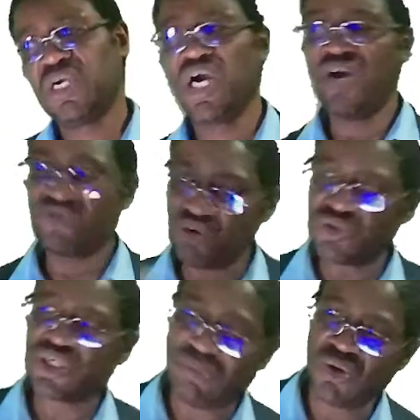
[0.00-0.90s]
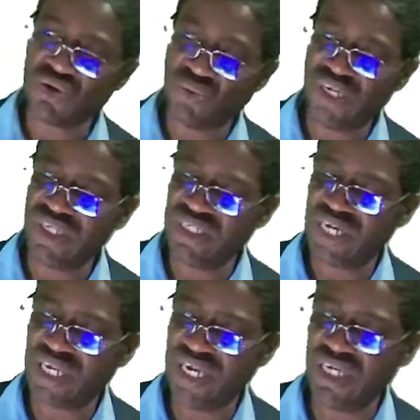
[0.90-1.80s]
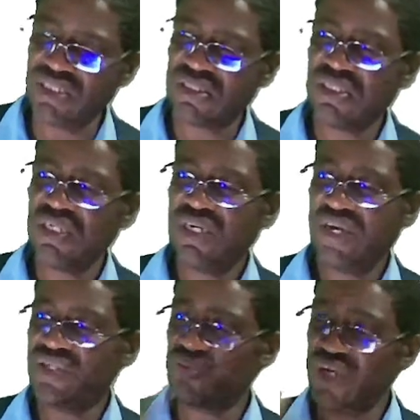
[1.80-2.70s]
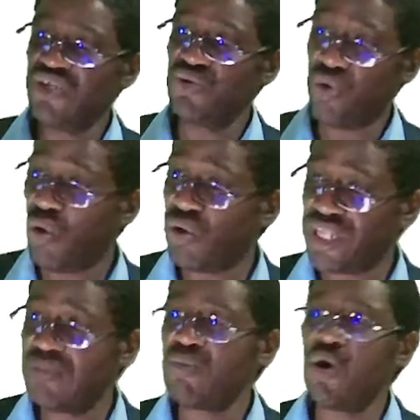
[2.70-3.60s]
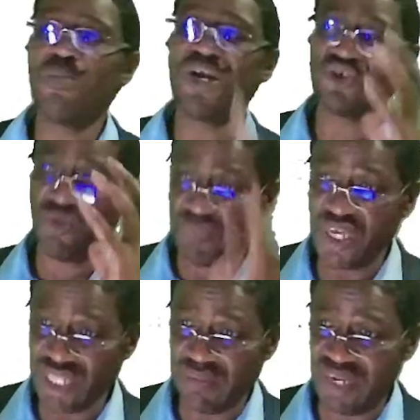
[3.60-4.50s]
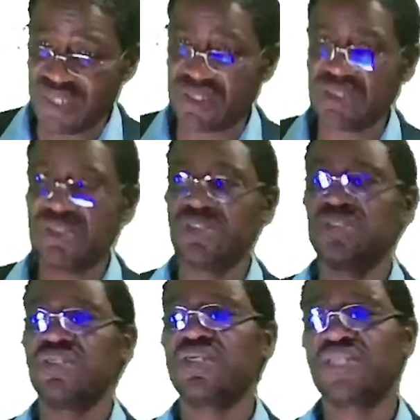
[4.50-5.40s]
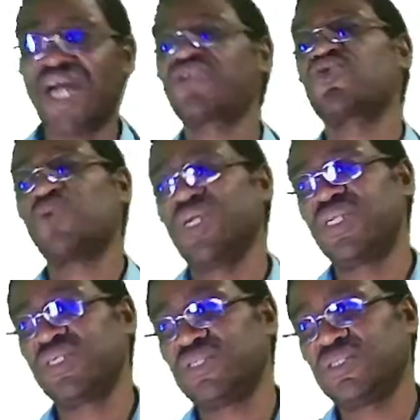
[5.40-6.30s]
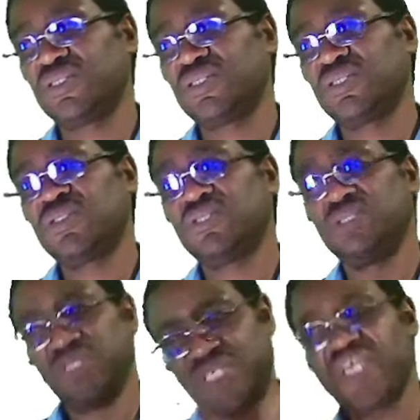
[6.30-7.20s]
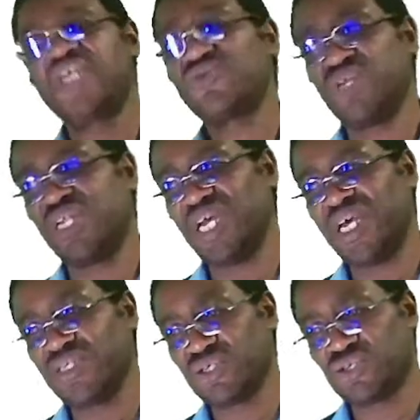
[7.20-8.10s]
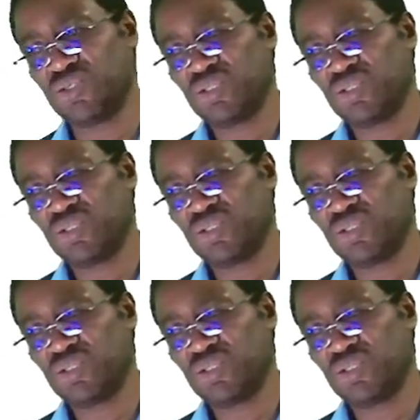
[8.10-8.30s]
I've talked about when is it a gain. It's when you owe them more, but you're paying them less. That 200. Take it to the realization.